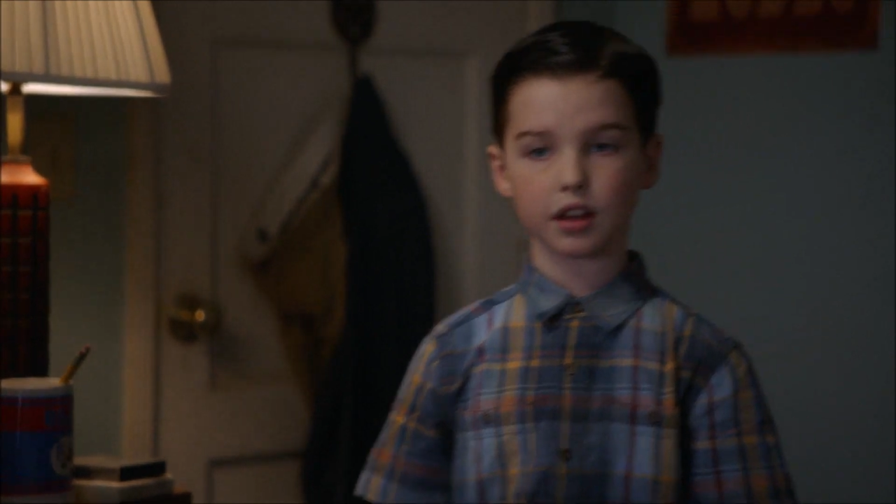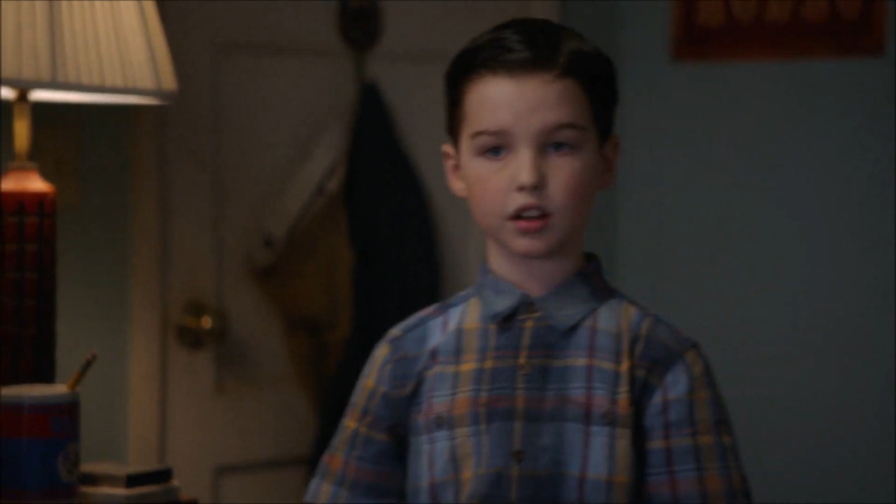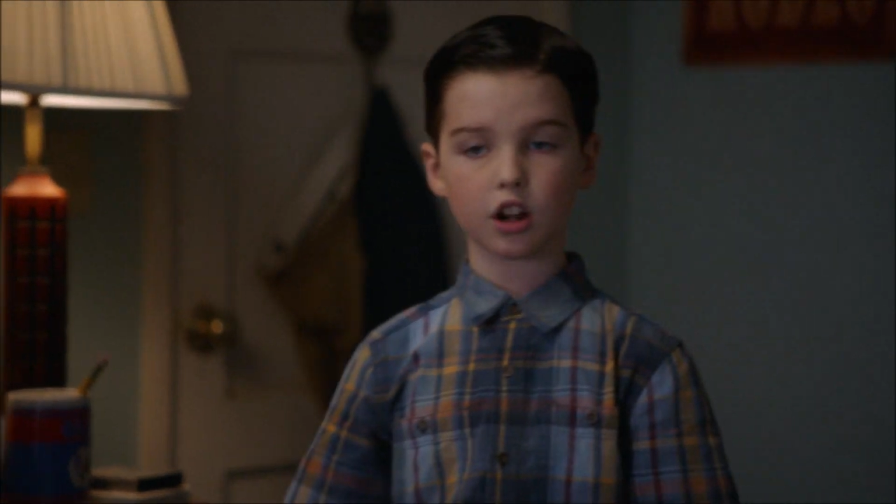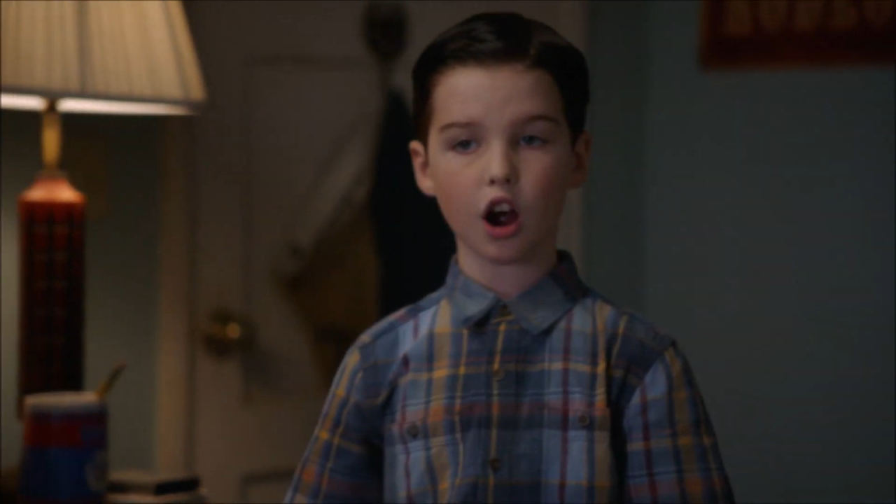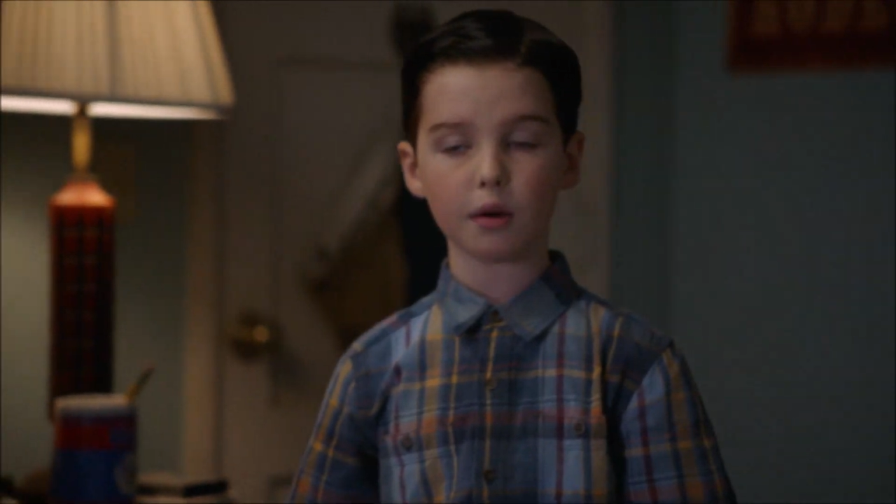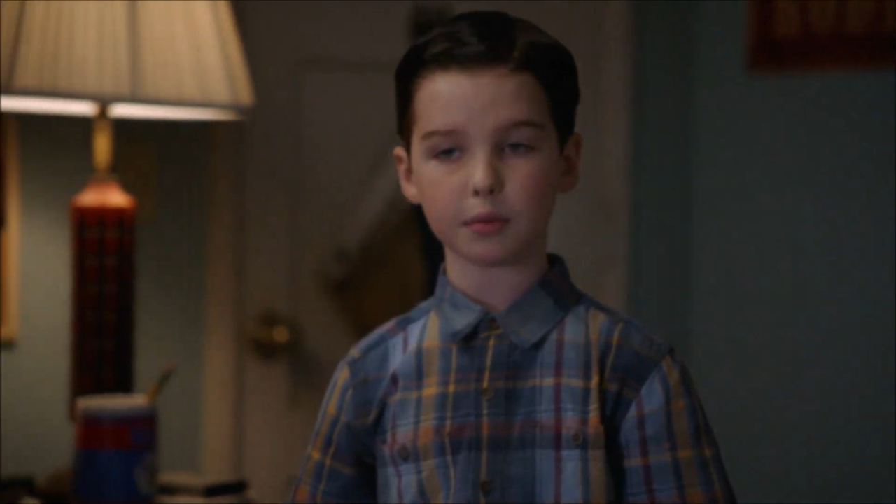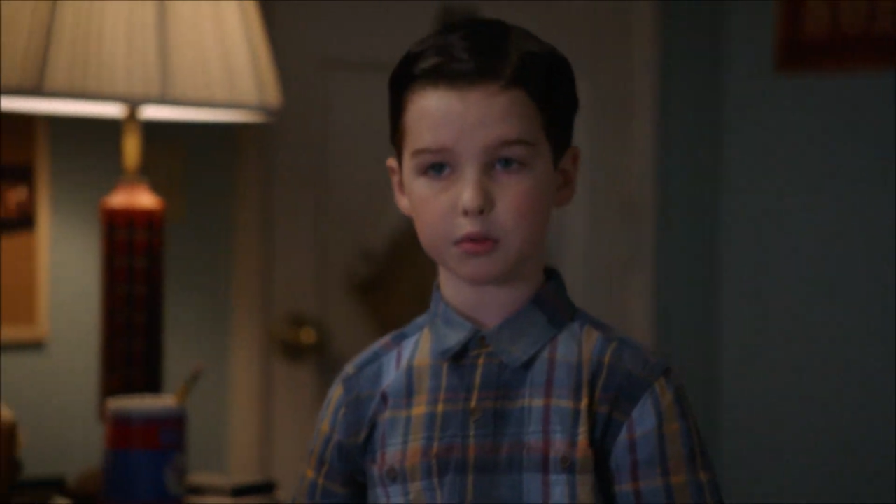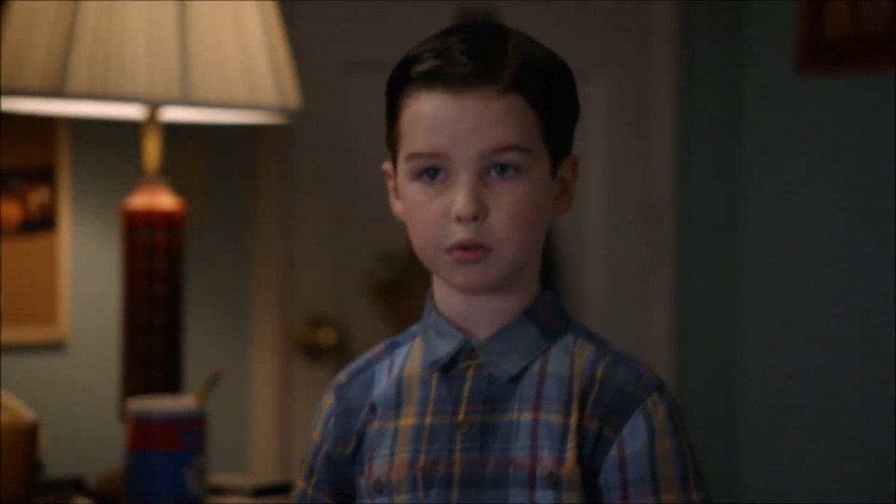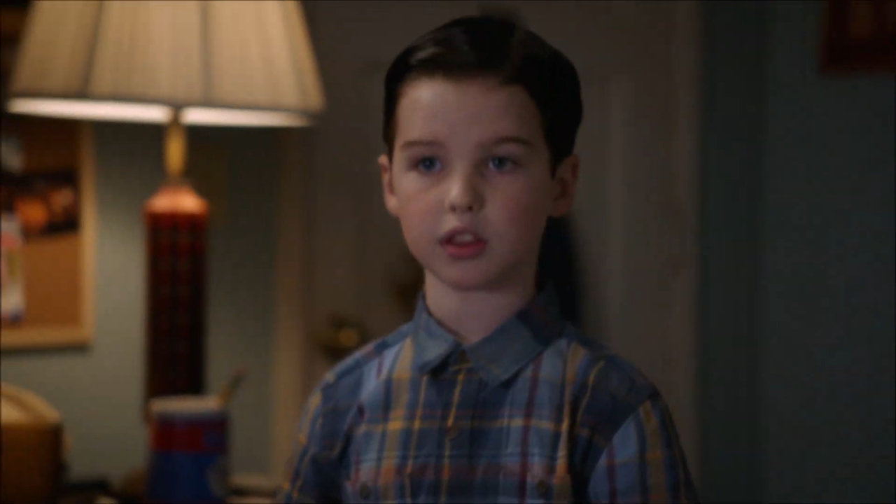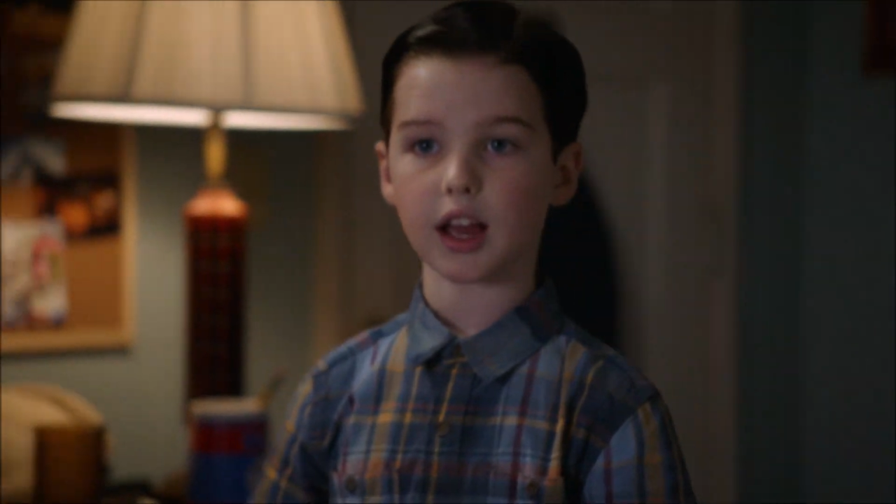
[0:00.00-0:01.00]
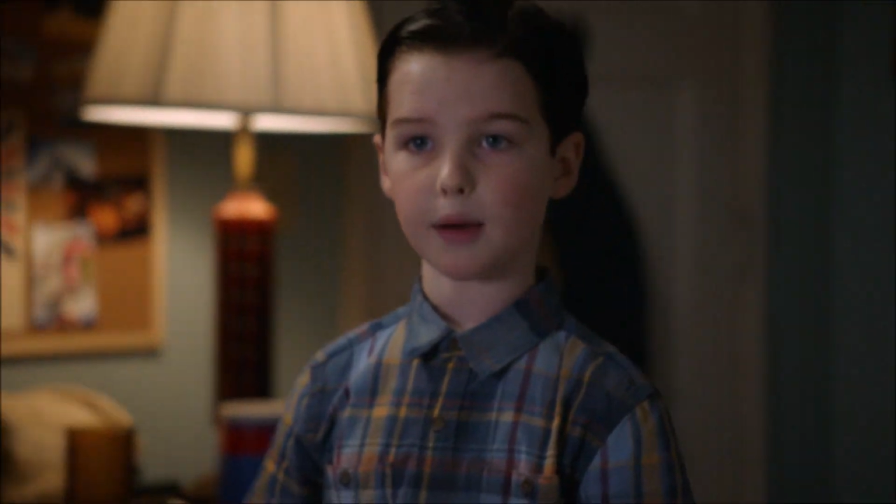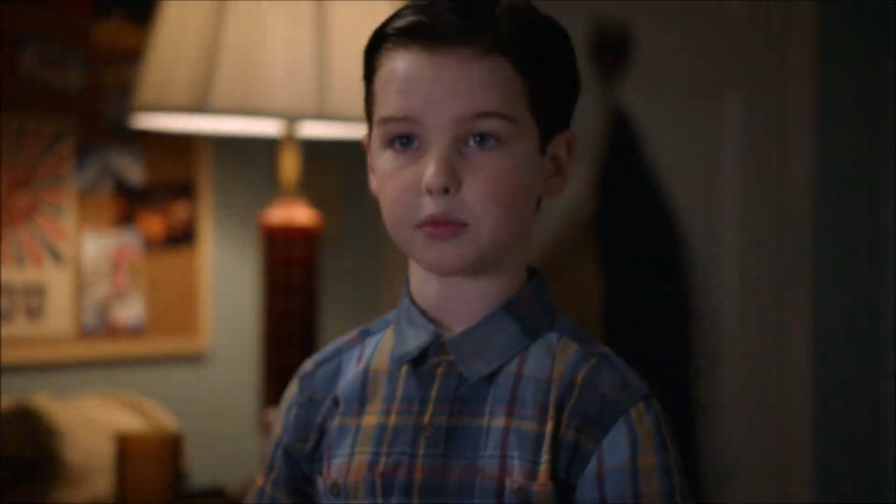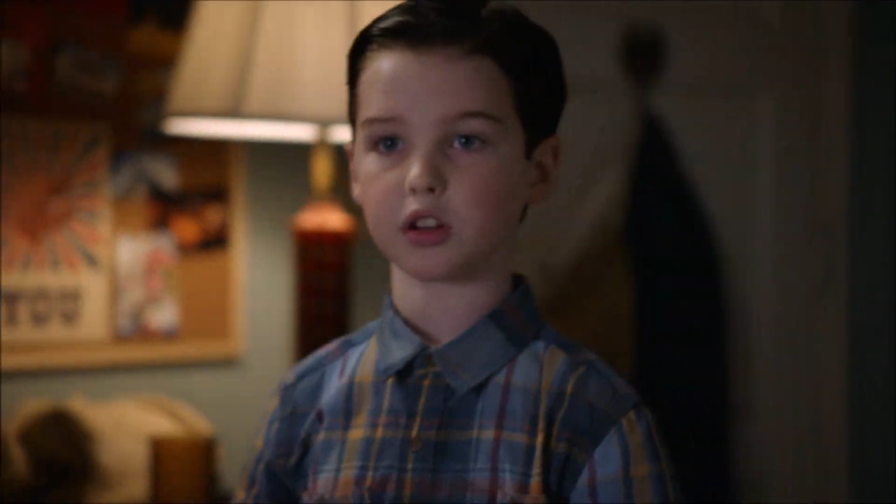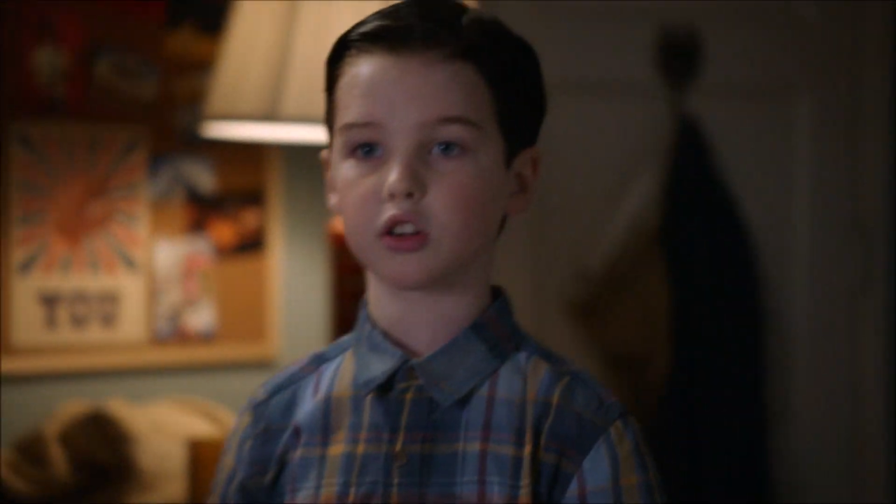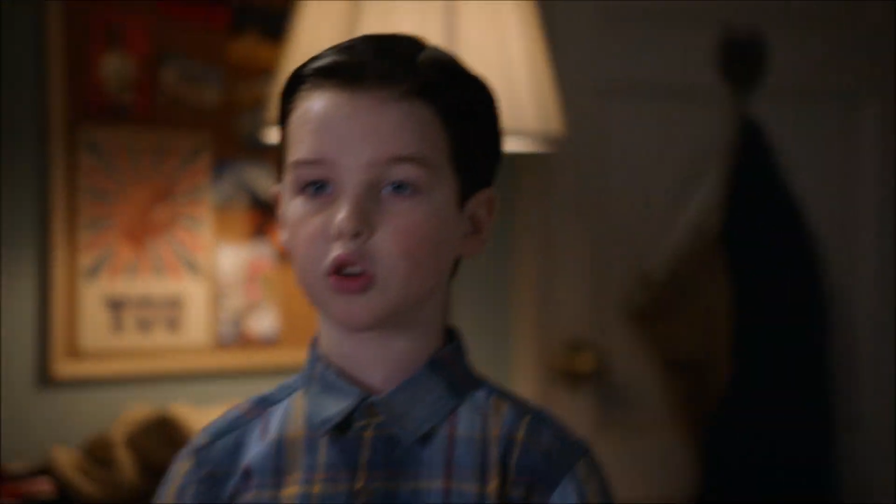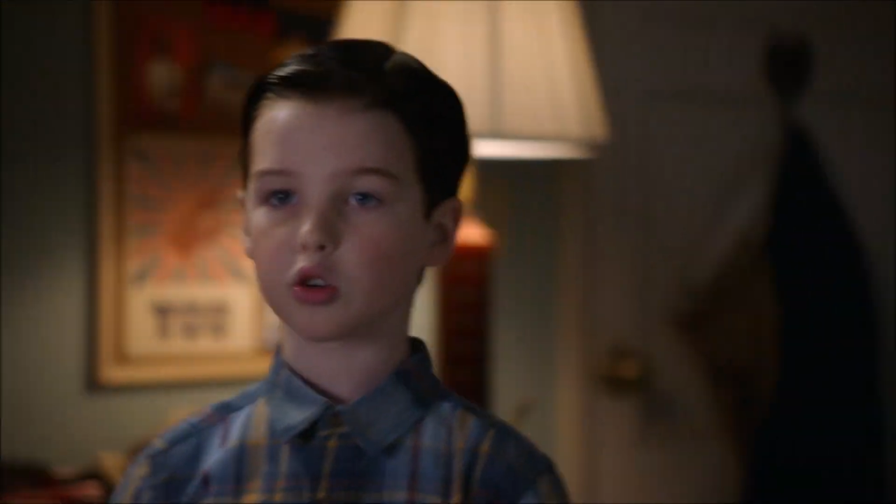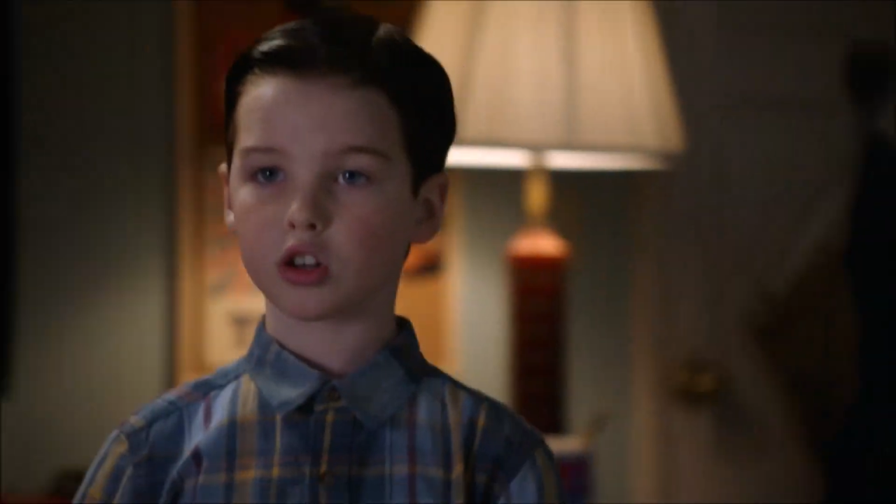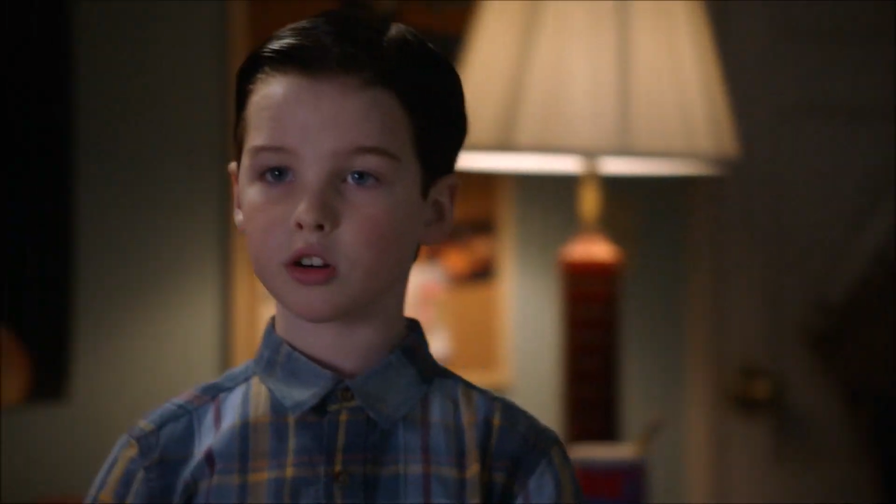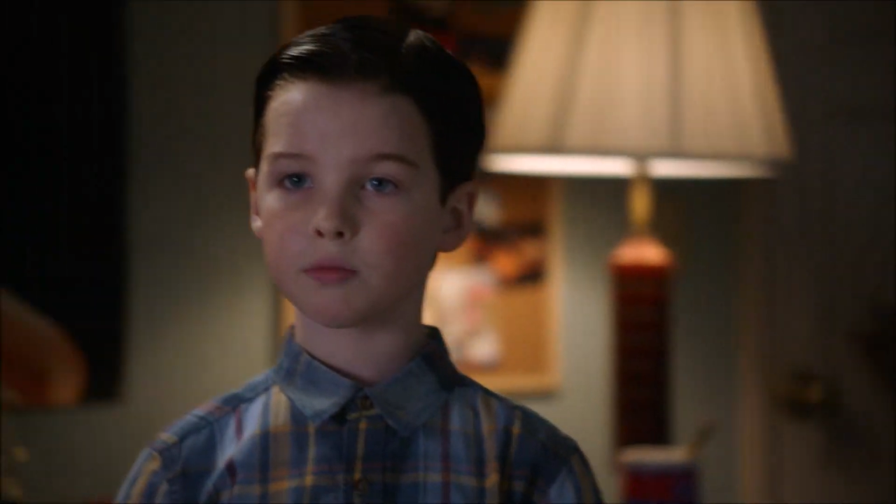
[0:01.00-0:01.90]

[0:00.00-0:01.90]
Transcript: in common with Captain Kirk.